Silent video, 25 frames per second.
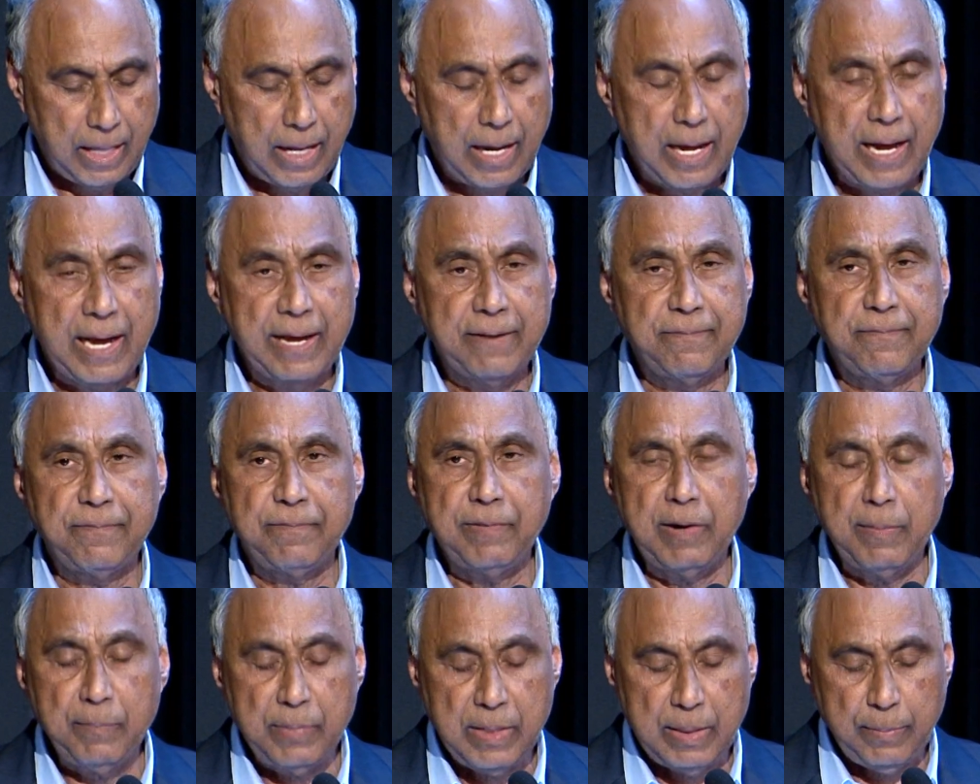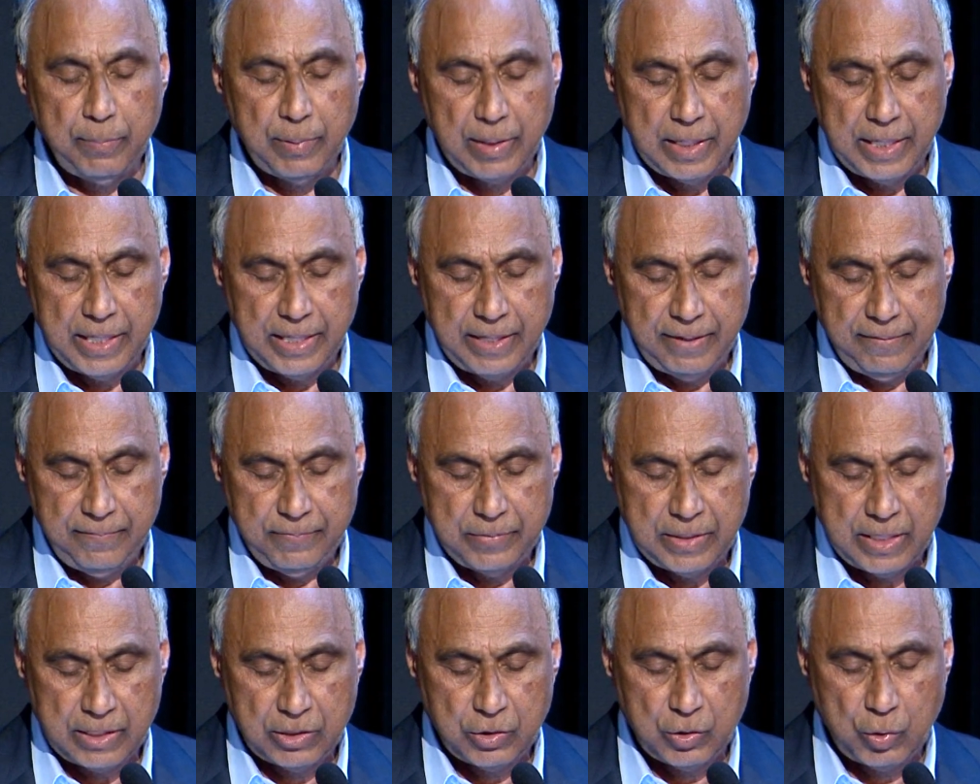I firmly
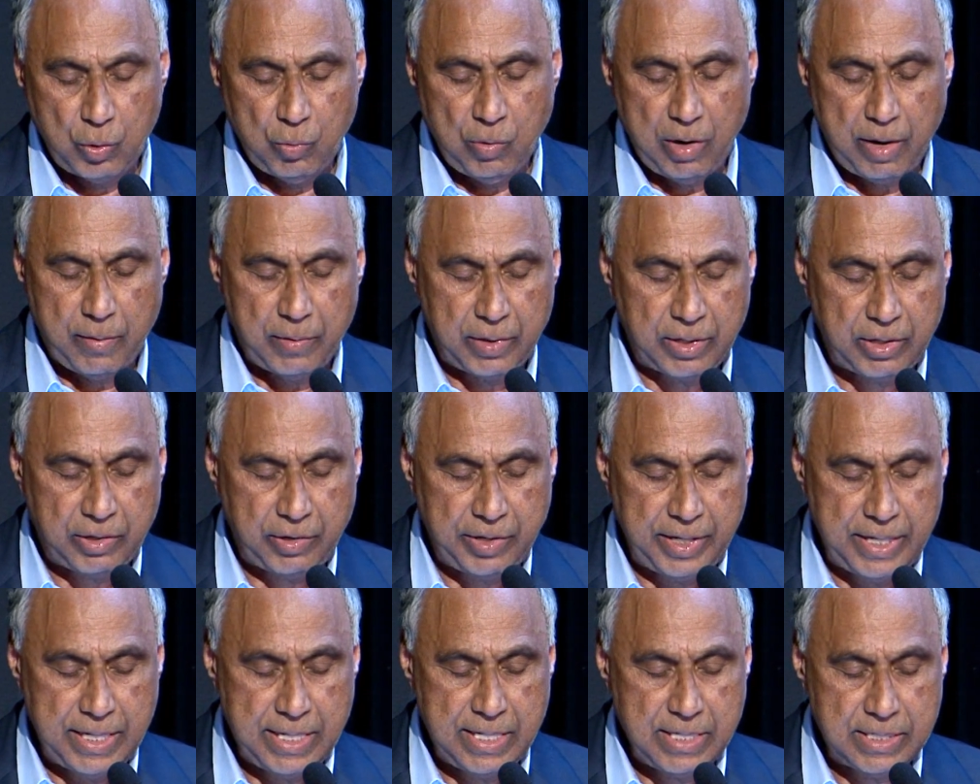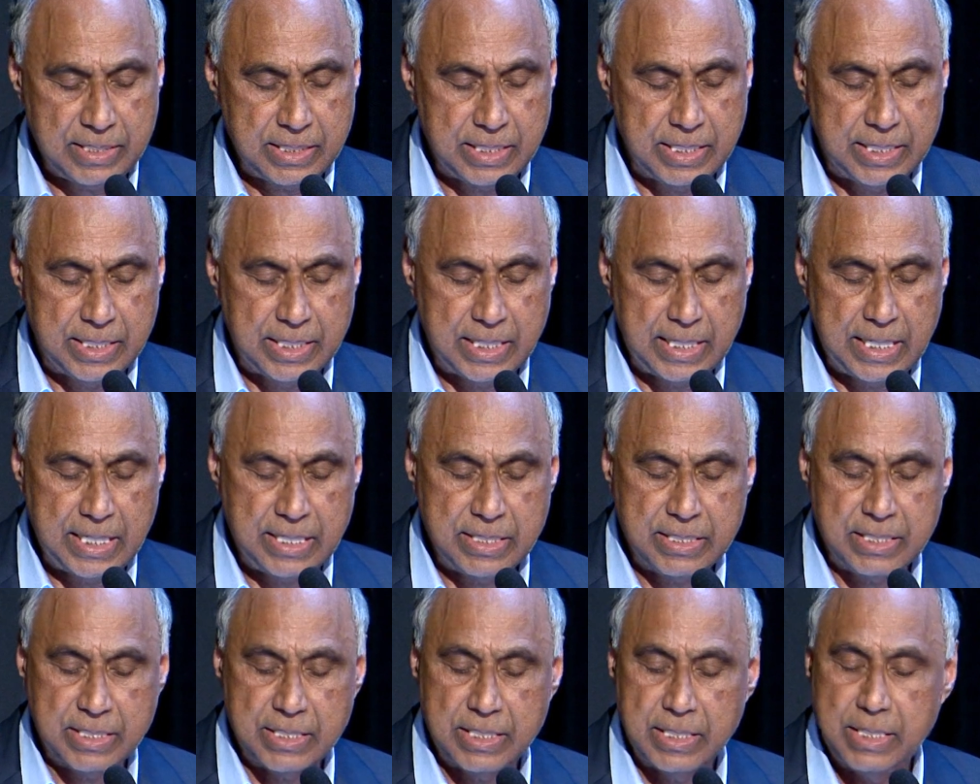believe that through our creeds,
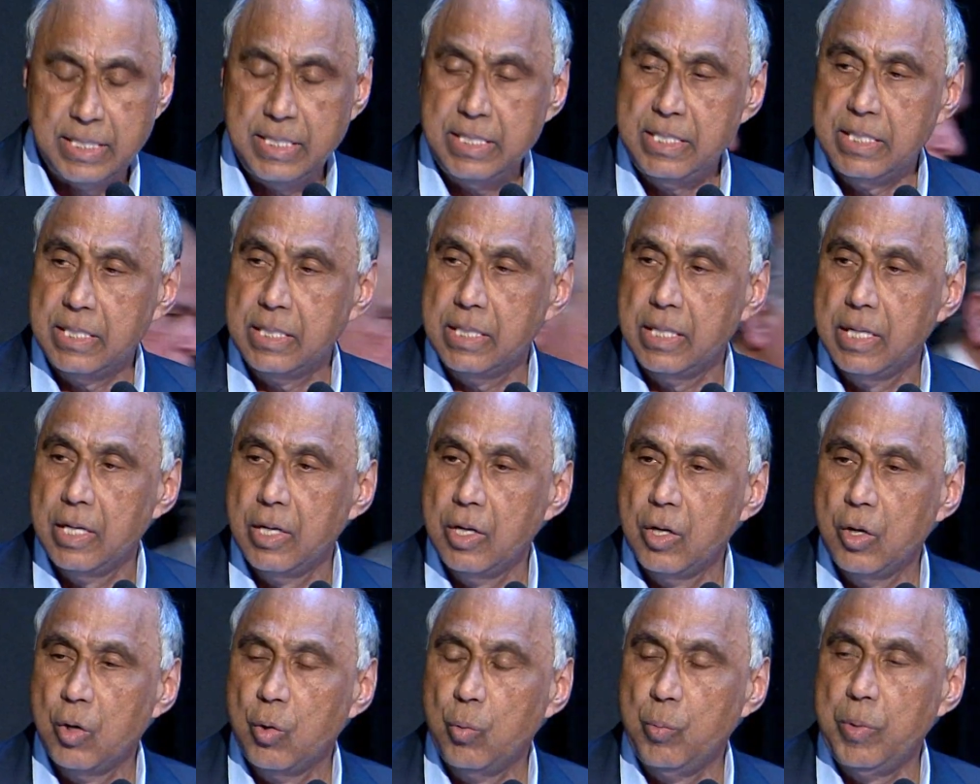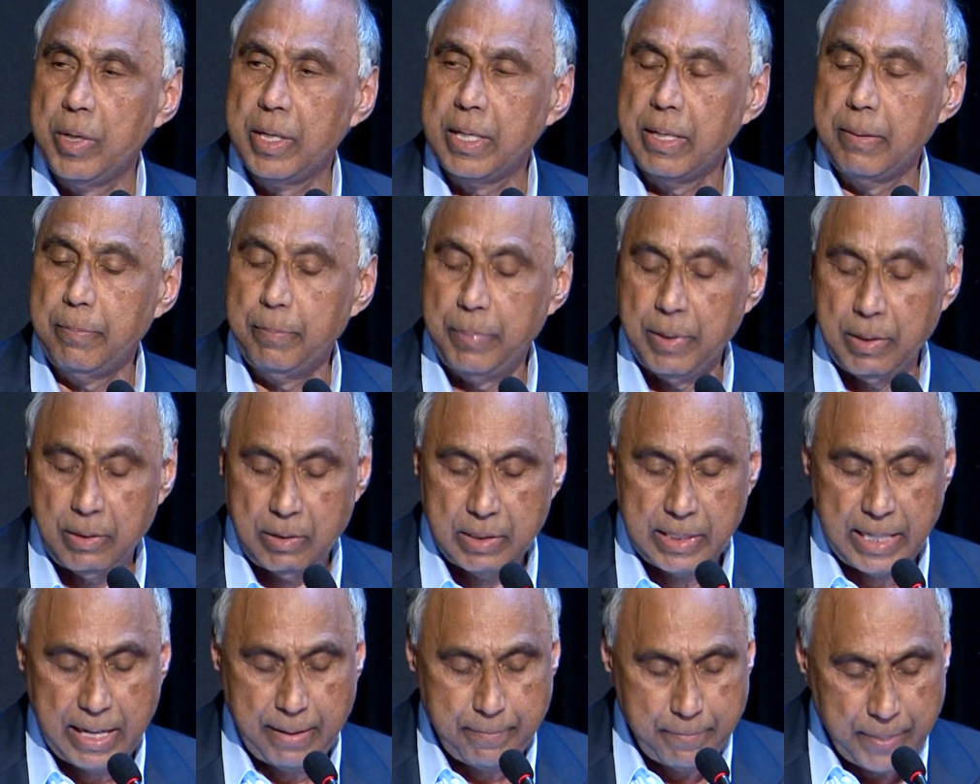deeds, seeds, we can
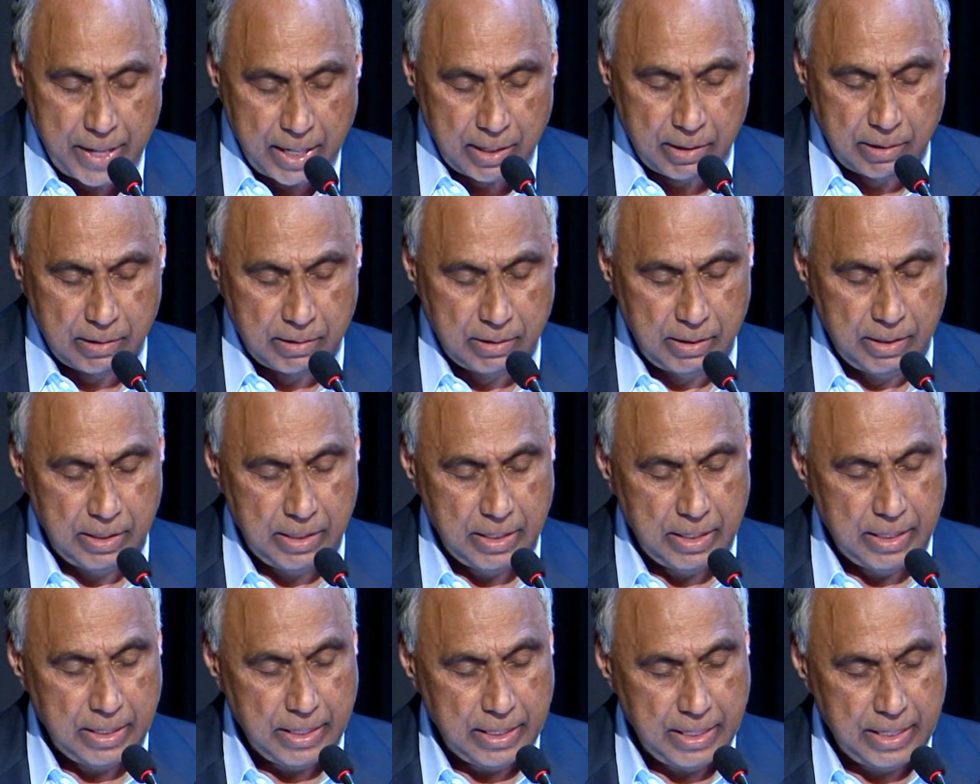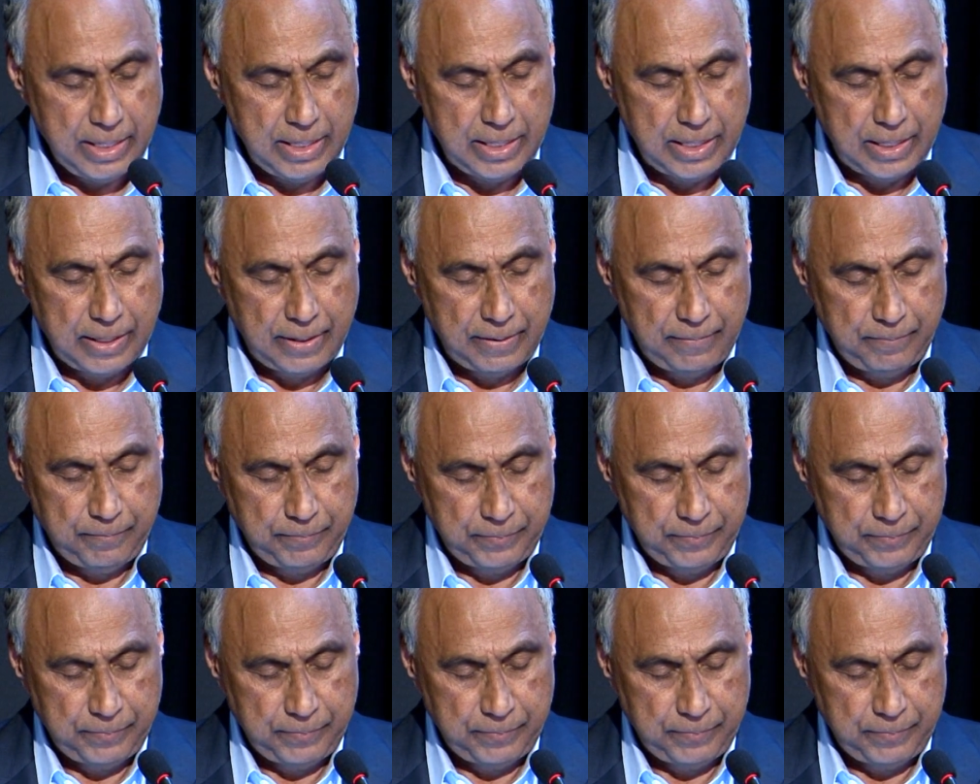build a better India.